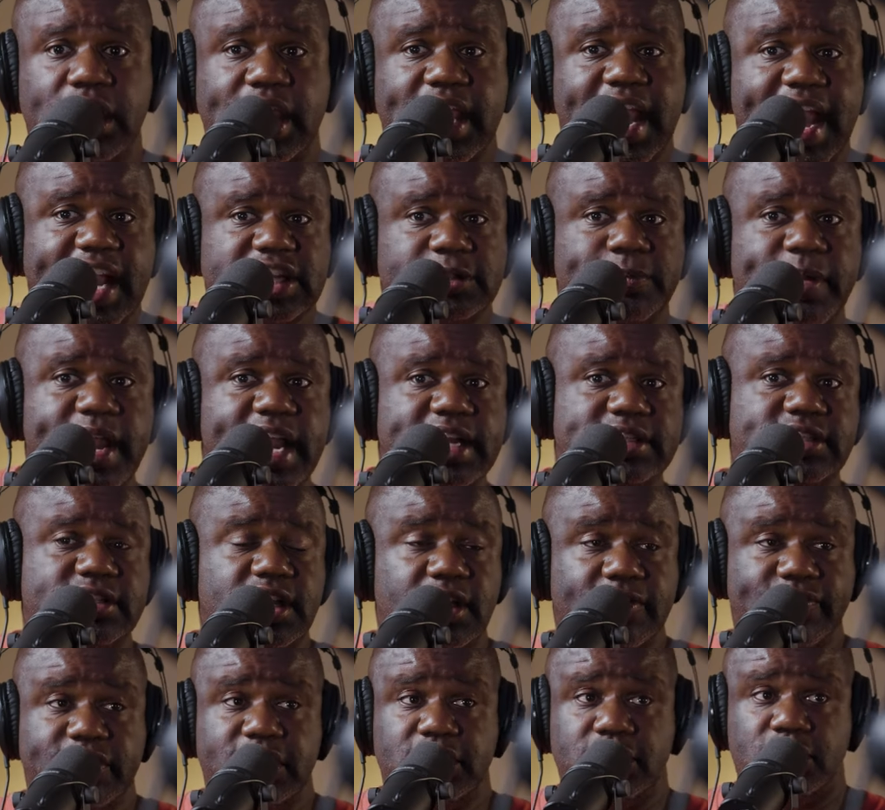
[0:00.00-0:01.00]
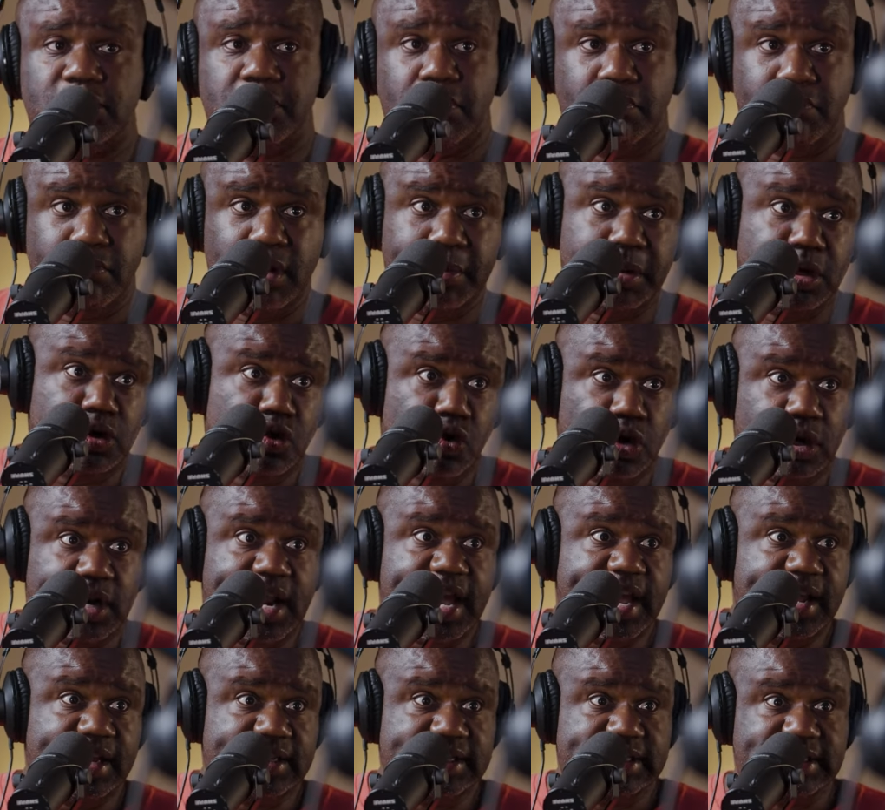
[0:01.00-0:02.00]
the guy's by himself, he's maybe doing
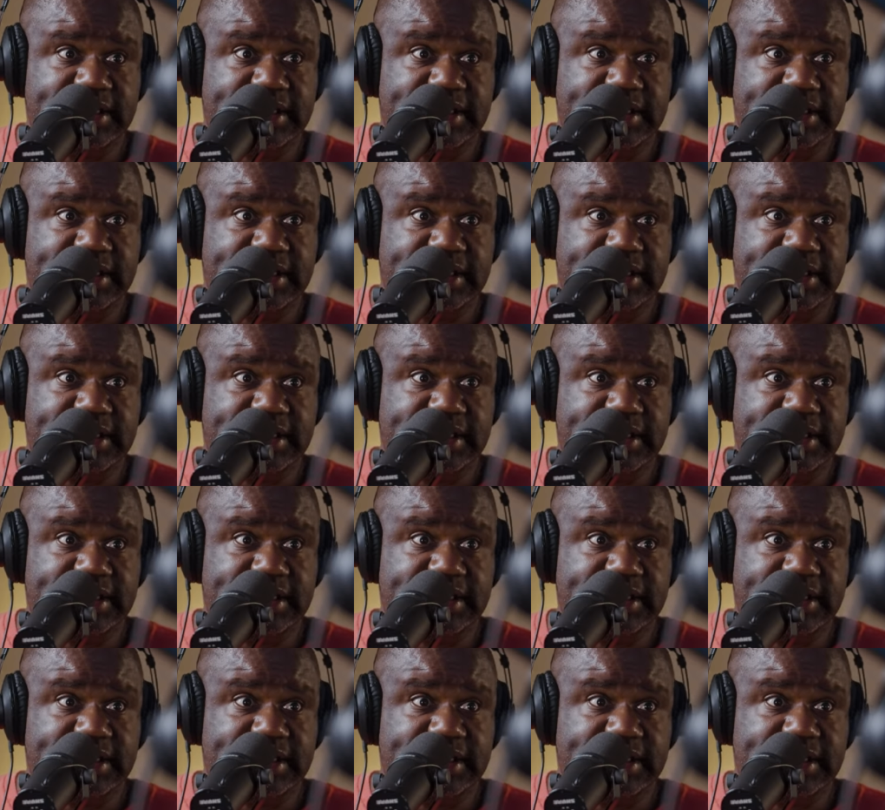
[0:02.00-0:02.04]
like